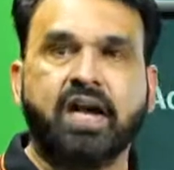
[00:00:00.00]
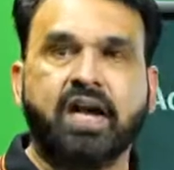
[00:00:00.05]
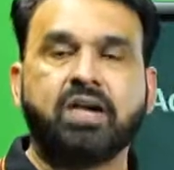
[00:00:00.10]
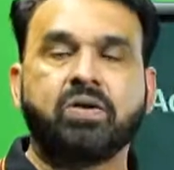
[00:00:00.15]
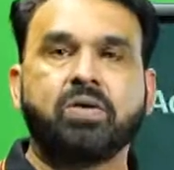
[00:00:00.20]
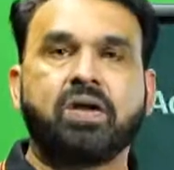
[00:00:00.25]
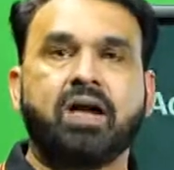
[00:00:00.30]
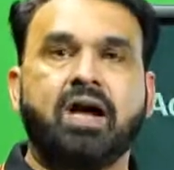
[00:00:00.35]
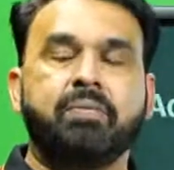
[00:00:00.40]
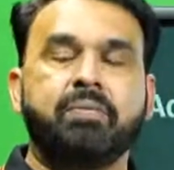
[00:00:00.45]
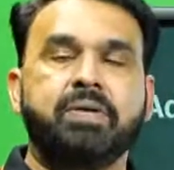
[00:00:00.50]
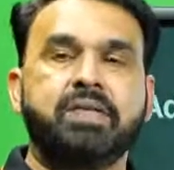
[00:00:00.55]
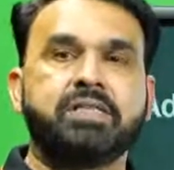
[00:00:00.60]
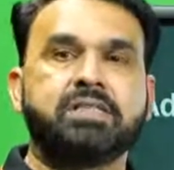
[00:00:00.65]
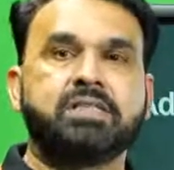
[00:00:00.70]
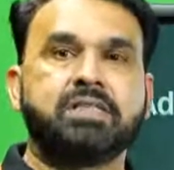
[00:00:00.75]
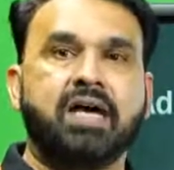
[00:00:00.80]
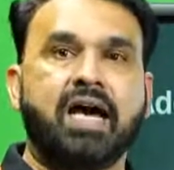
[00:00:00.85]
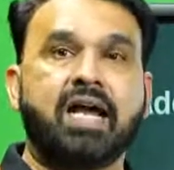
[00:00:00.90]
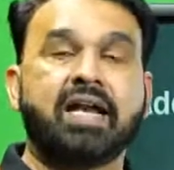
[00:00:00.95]

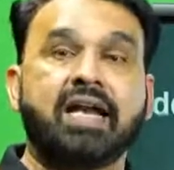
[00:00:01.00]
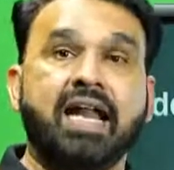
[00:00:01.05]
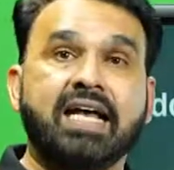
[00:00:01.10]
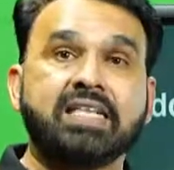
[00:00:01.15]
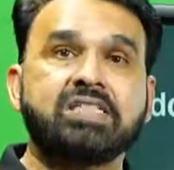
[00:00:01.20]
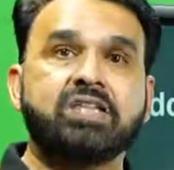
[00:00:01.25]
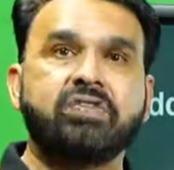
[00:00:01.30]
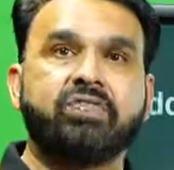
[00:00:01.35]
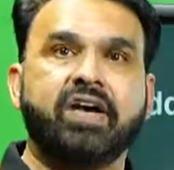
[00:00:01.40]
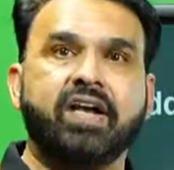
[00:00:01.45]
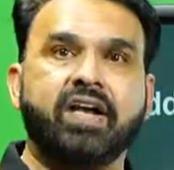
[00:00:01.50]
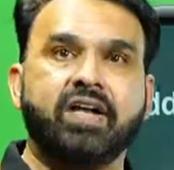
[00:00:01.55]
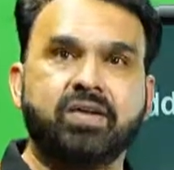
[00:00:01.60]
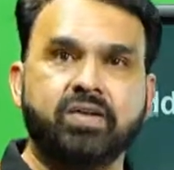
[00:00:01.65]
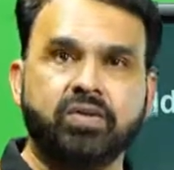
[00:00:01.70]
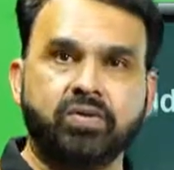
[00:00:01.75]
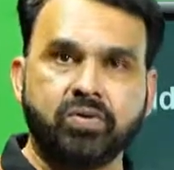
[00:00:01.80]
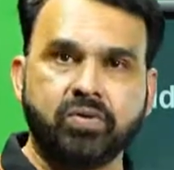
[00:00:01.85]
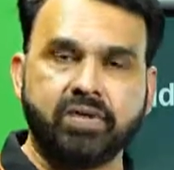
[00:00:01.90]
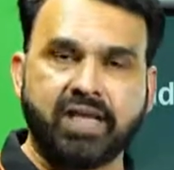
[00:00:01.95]
hydrocarbons are classified
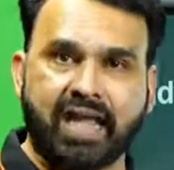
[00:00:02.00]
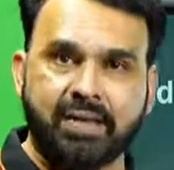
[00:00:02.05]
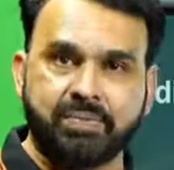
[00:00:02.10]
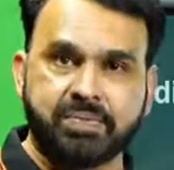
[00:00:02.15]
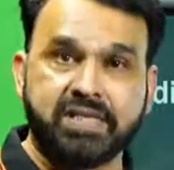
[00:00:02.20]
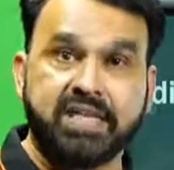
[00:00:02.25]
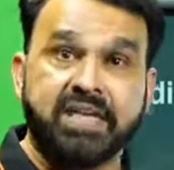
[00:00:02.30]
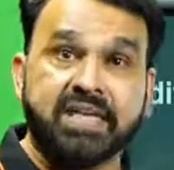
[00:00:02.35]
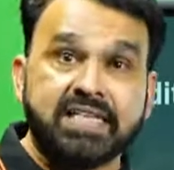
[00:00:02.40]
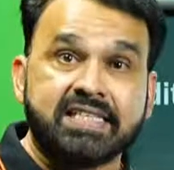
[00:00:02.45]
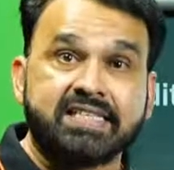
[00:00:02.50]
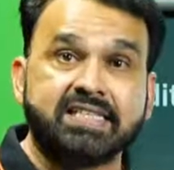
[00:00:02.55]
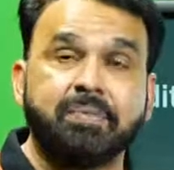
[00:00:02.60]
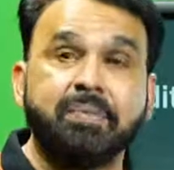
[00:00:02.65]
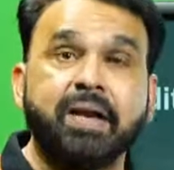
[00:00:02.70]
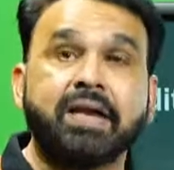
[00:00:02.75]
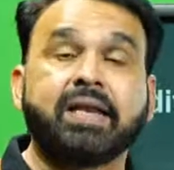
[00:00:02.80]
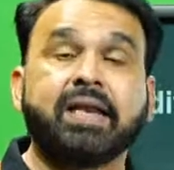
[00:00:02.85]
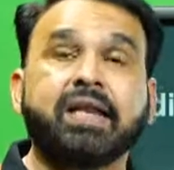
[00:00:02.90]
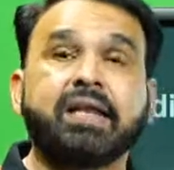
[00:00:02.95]
into two types,
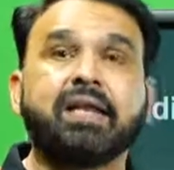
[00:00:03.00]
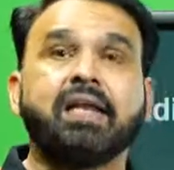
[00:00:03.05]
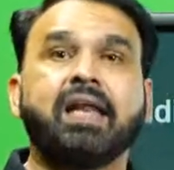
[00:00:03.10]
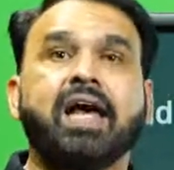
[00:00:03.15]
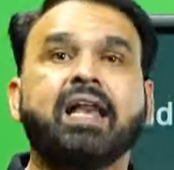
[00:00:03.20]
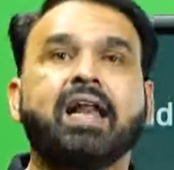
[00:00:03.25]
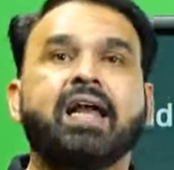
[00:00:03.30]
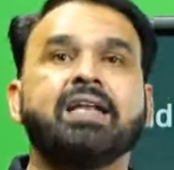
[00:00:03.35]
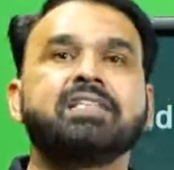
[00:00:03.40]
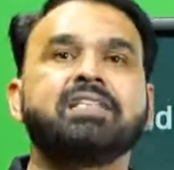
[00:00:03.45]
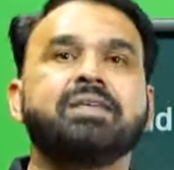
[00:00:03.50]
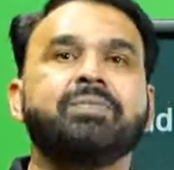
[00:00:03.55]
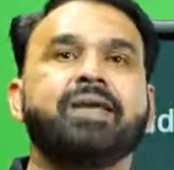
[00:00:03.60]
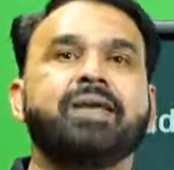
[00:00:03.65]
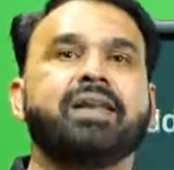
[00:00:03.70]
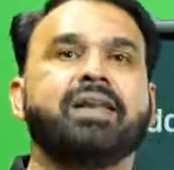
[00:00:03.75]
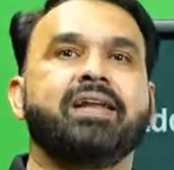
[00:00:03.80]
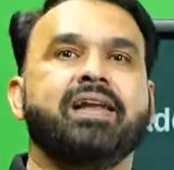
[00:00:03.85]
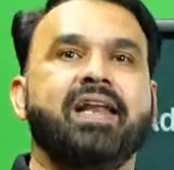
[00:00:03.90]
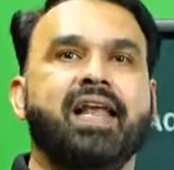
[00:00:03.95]
symmetrical and
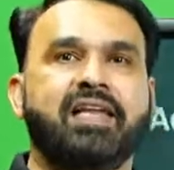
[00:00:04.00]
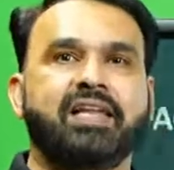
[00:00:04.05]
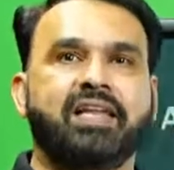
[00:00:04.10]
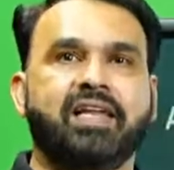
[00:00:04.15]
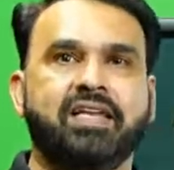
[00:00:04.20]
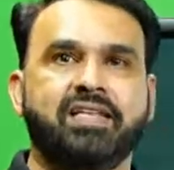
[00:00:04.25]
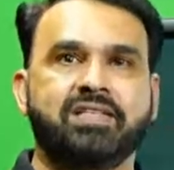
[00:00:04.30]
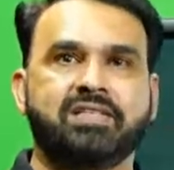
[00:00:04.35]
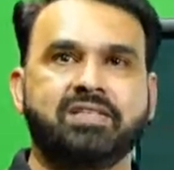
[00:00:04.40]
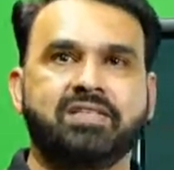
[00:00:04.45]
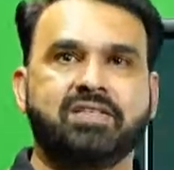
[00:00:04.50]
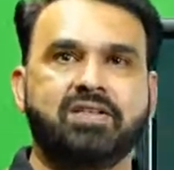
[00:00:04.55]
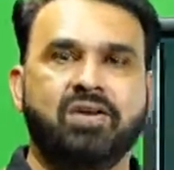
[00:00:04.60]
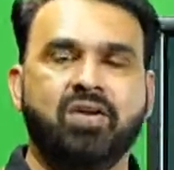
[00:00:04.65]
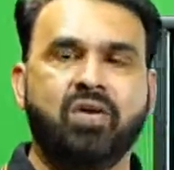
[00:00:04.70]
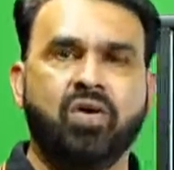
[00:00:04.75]
unsymmetrical alkenes.